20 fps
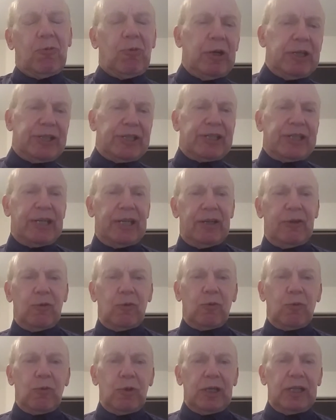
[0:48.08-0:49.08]
what's
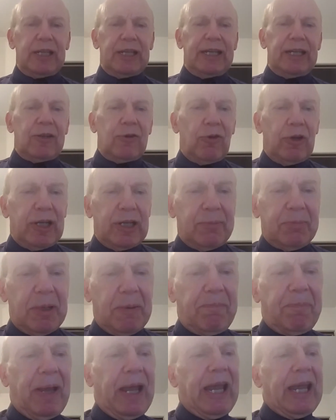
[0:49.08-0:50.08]
really going to be
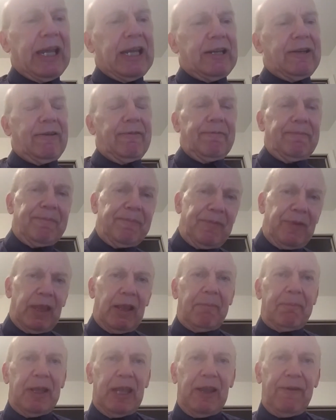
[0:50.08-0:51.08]
paid
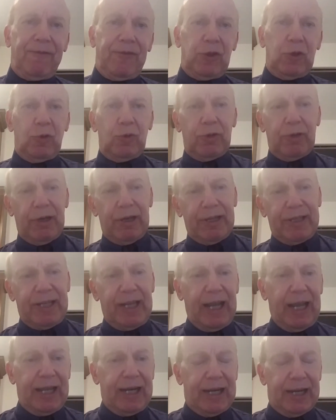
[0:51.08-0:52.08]
if you were a
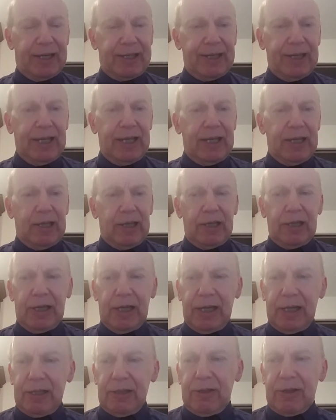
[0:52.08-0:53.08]
tenant
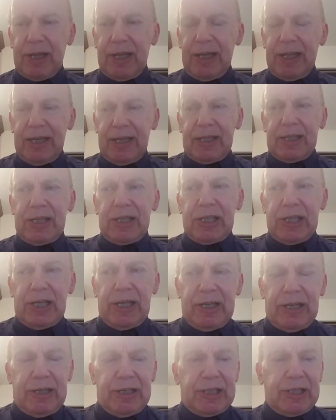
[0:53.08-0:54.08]
looking at
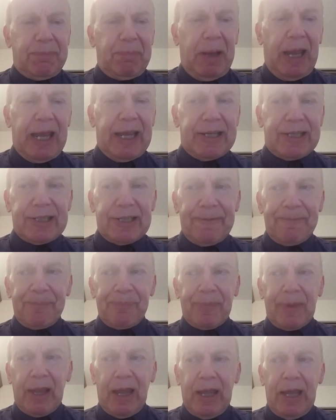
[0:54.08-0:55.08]
space.
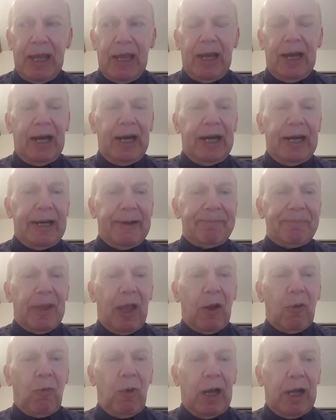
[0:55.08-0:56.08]

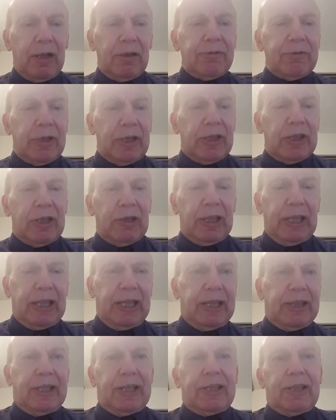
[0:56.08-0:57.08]
Well, the
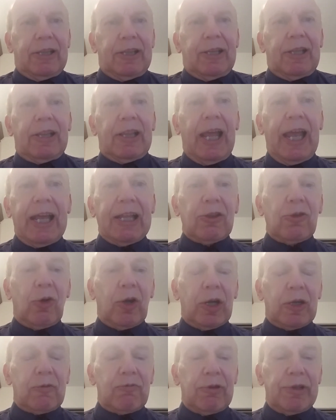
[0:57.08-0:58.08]

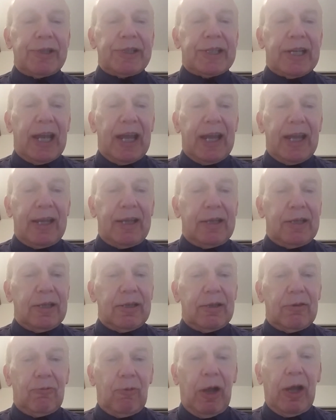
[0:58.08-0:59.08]
landlord will say,
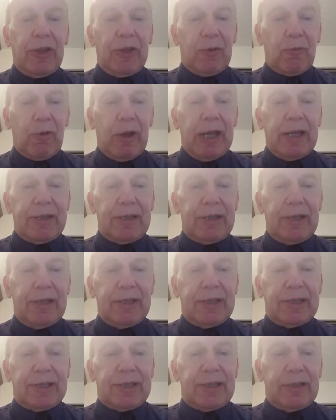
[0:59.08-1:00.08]
well, the rent
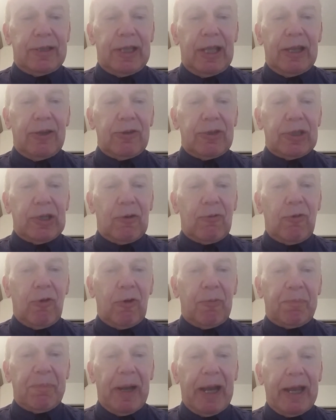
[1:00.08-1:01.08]
is, they usually
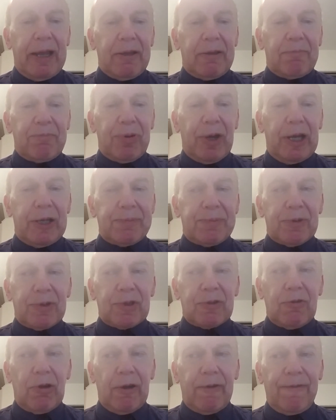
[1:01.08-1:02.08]
quote by price per
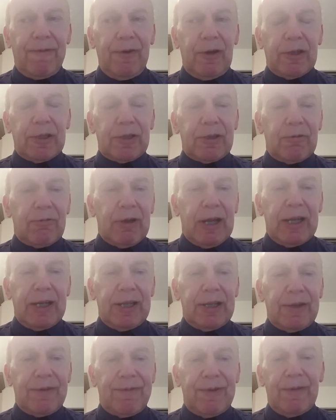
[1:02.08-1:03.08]
square foot. The rent
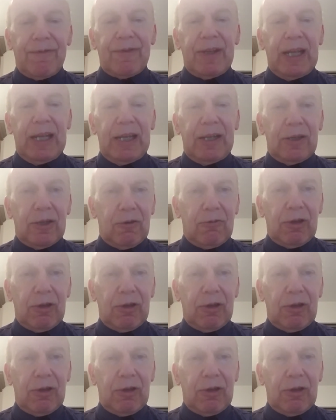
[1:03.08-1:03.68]
is 15 or